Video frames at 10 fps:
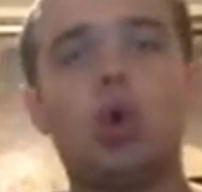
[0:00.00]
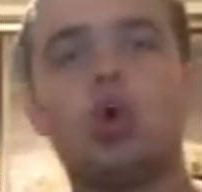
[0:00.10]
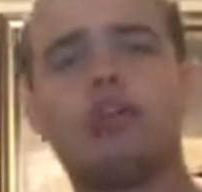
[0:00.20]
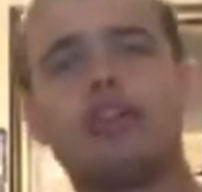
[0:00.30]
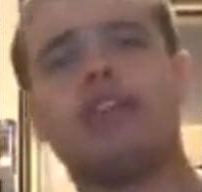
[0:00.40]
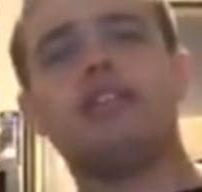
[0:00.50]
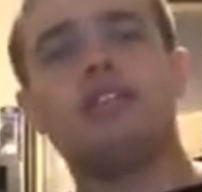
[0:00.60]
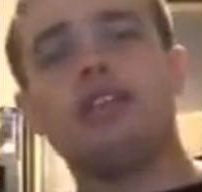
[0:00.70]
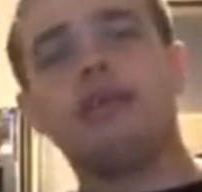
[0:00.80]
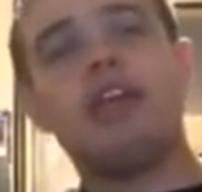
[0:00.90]
Or that
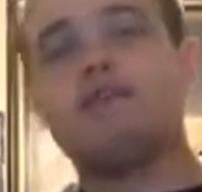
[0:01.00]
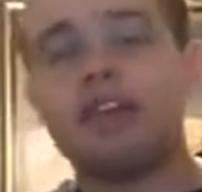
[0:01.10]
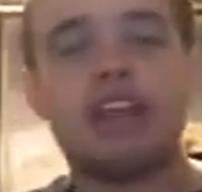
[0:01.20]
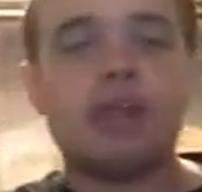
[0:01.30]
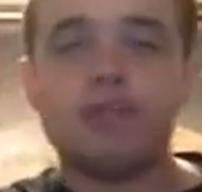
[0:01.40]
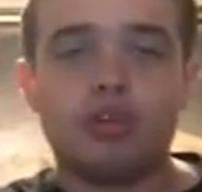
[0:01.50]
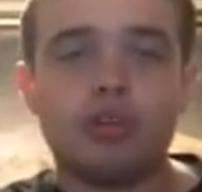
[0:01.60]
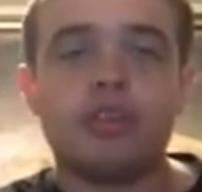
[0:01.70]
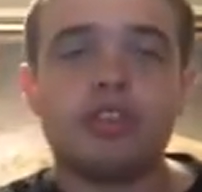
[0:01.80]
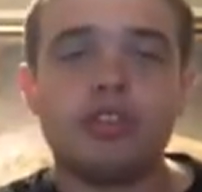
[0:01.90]
if they didn't
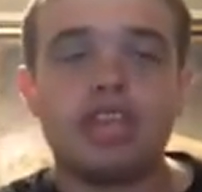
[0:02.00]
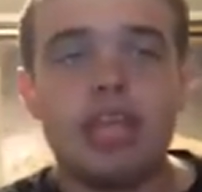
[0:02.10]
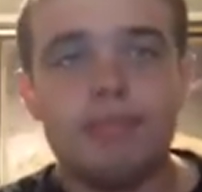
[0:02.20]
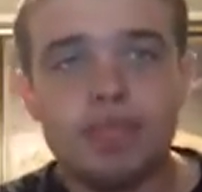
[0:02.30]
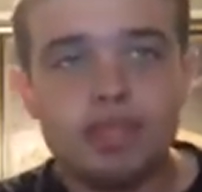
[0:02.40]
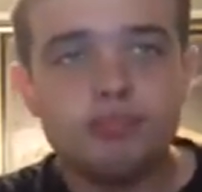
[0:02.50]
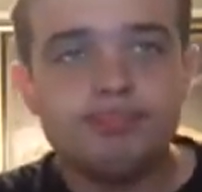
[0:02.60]
put him into the game...